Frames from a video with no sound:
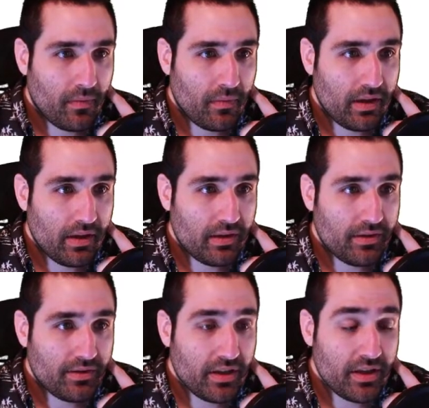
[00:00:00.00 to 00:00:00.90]

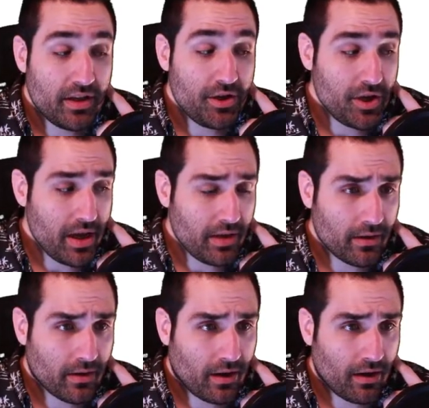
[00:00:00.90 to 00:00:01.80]
is initiating
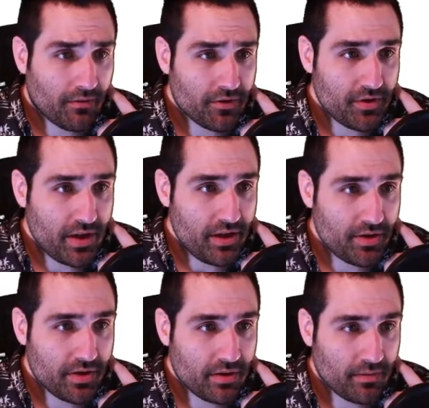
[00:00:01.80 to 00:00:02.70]
the
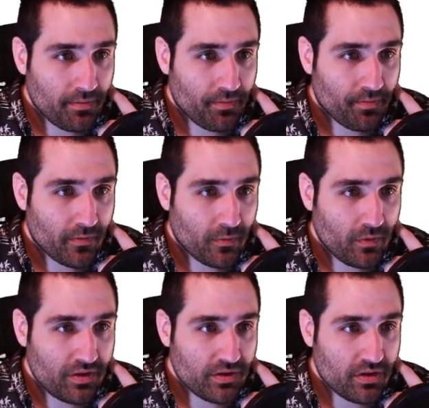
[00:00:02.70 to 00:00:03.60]
conversation
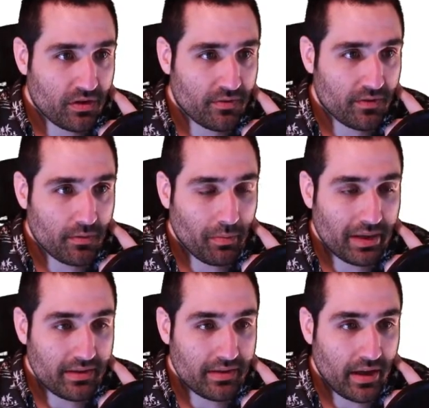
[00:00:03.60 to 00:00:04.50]
with the server by
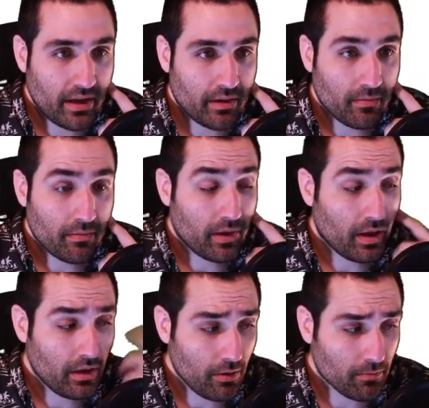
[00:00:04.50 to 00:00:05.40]
saying
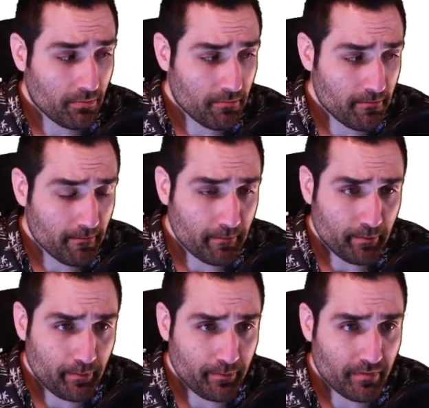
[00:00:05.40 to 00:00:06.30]
hello.
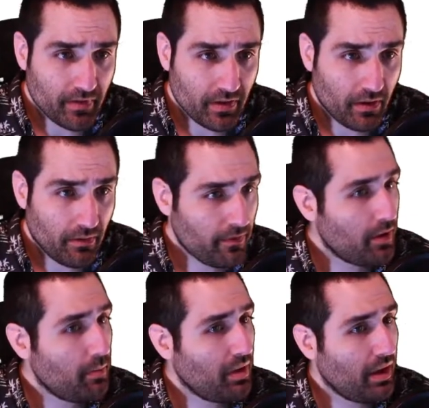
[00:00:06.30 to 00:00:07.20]

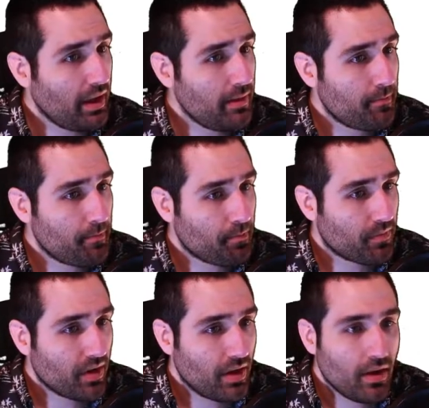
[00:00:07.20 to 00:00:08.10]
Very polite,
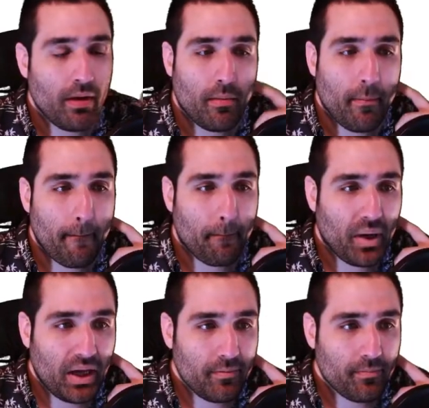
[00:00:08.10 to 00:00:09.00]

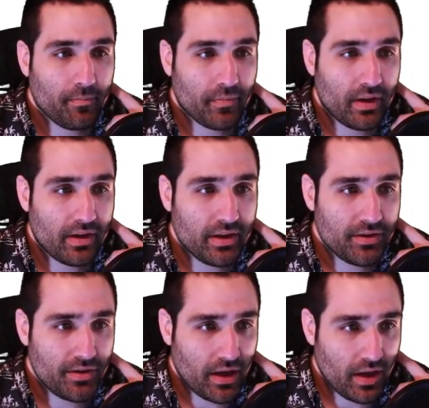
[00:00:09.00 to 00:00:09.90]
but
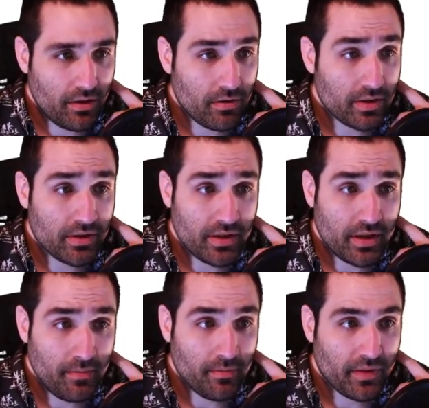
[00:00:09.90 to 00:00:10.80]
as you can
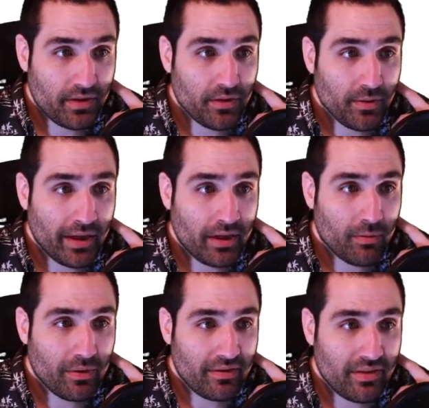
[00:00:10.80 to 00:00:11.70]
see, it's doing it
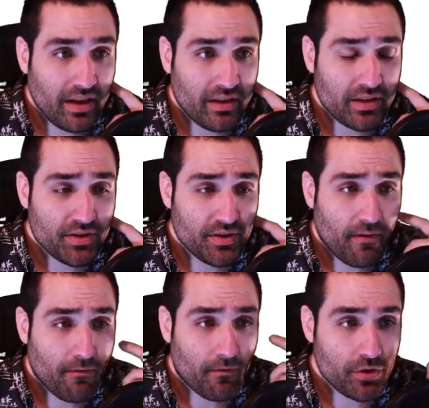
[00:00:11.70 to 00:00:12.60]
with TLS
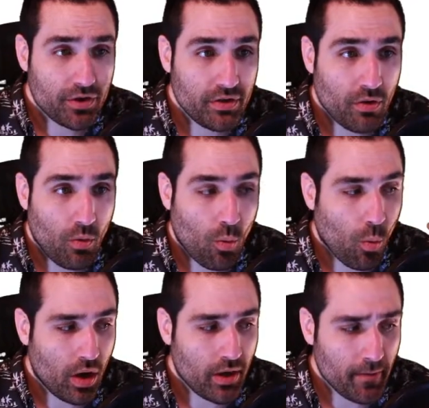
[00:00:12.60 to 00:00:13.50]
version
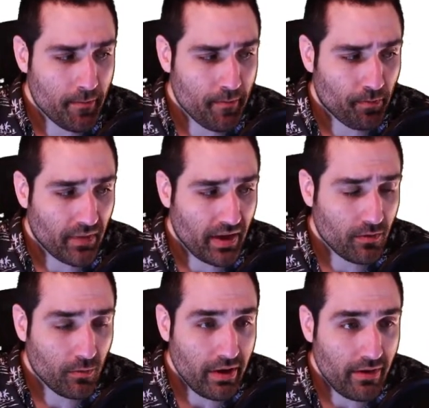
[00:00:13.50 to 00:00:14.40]
1,
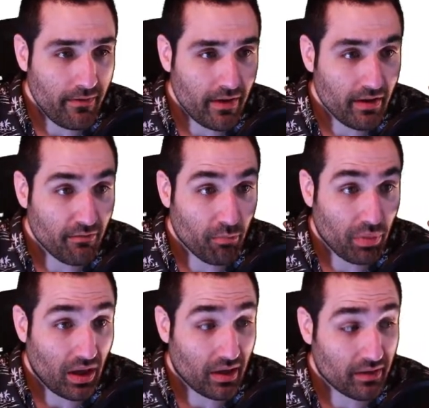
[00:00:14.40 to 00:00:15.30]
and we have
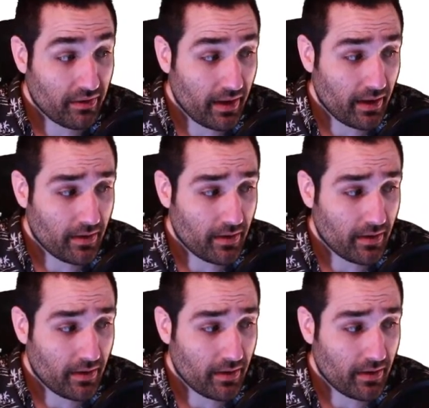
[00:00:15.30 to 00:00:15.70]
blocked that.